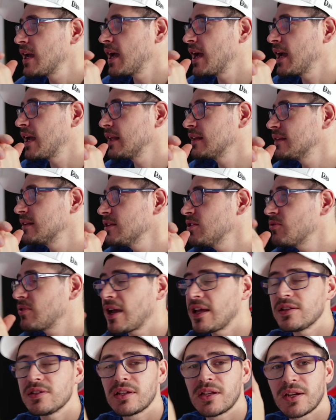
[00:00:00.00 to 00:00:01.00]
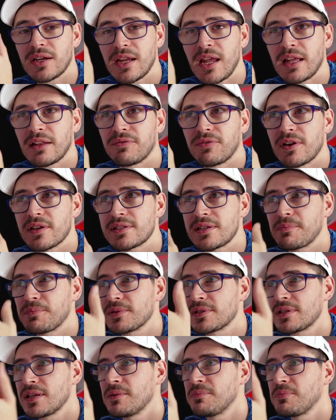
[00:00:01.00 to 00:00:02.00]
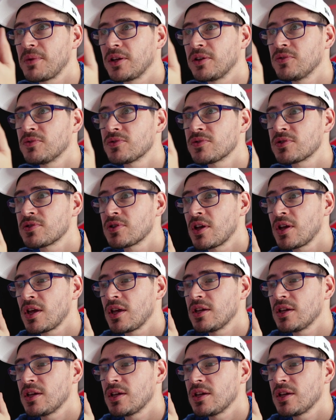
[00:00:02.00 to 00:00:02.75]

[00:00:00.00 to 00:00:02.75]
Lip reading: and you can create, for example, submenus